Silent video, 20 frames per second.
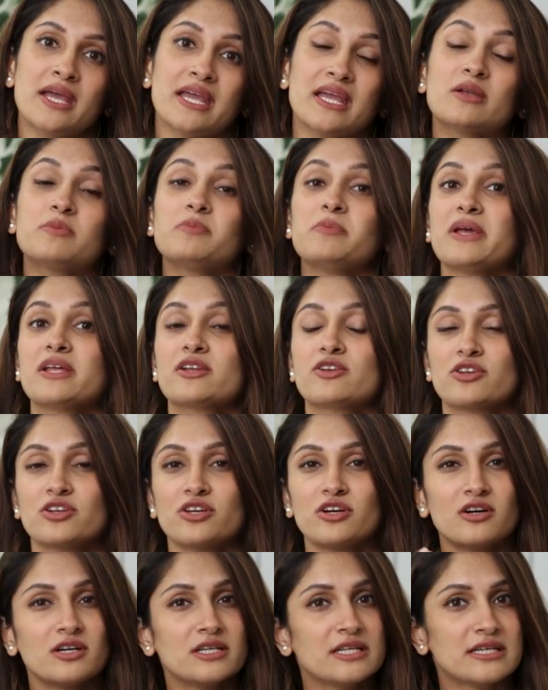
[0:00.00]
it may
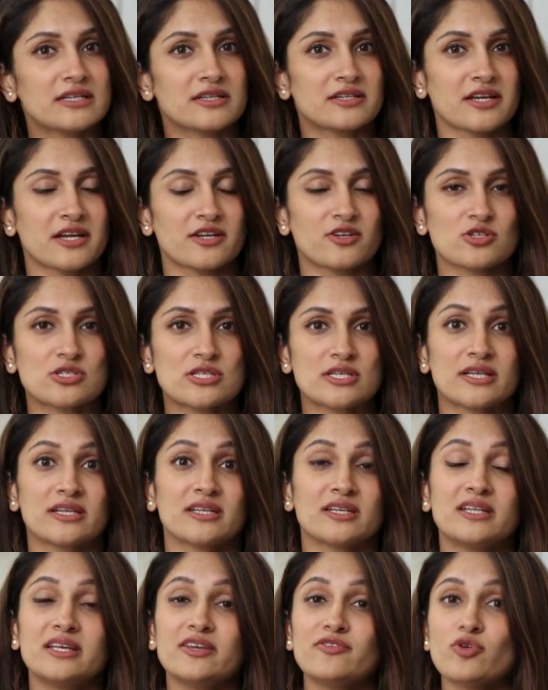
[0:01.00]
really irritate your
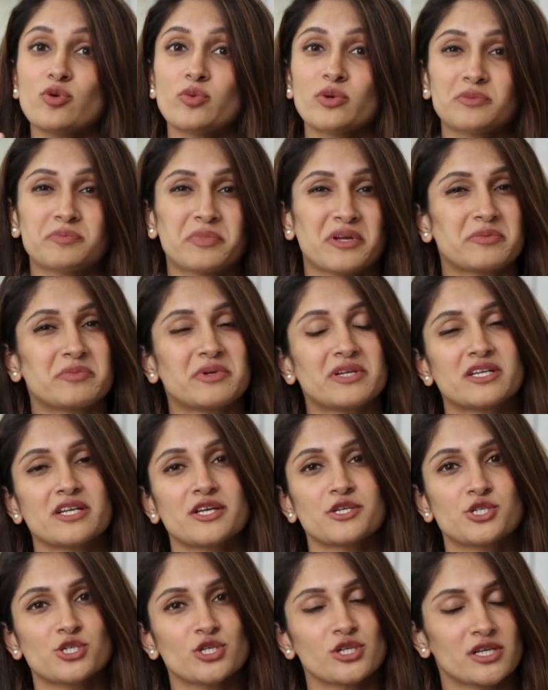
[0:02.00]
skin, leave you with
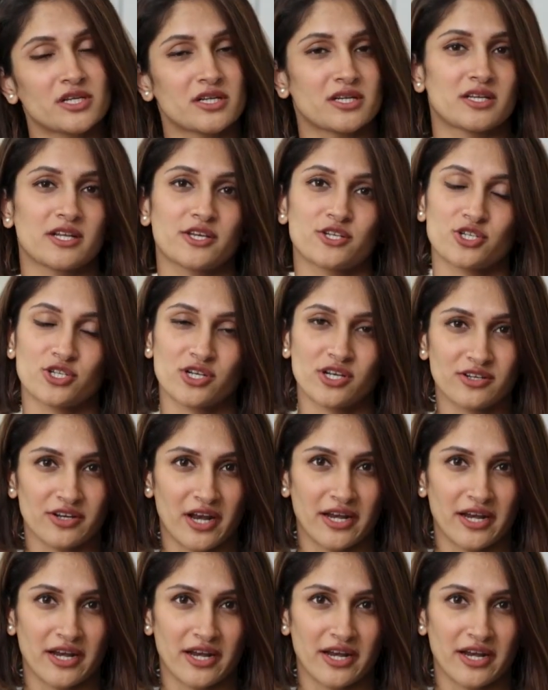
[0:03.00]
pigmentation, irritation, and